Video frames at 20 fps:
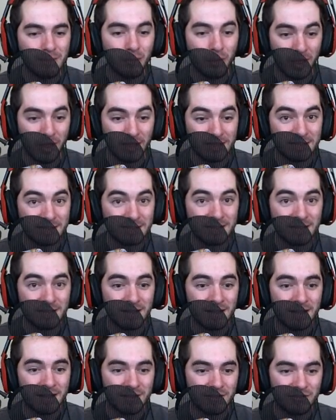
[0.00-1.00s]
place.
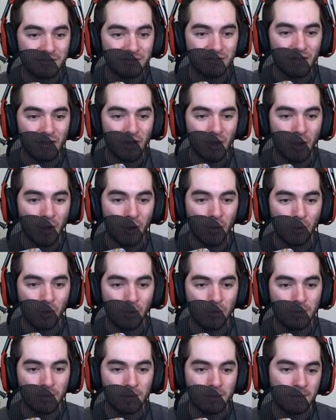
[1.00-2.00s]

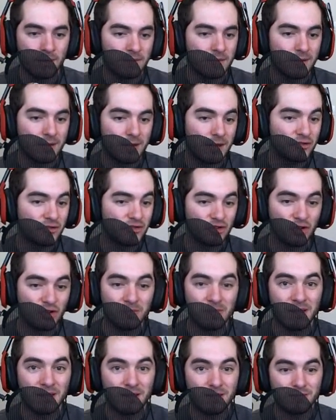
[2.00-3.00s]
So it
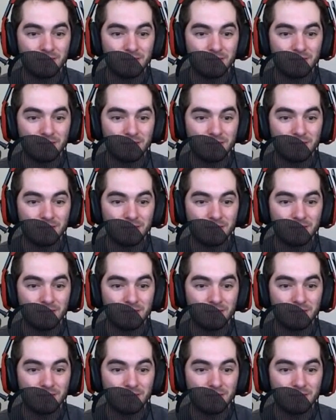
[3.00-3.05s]
should be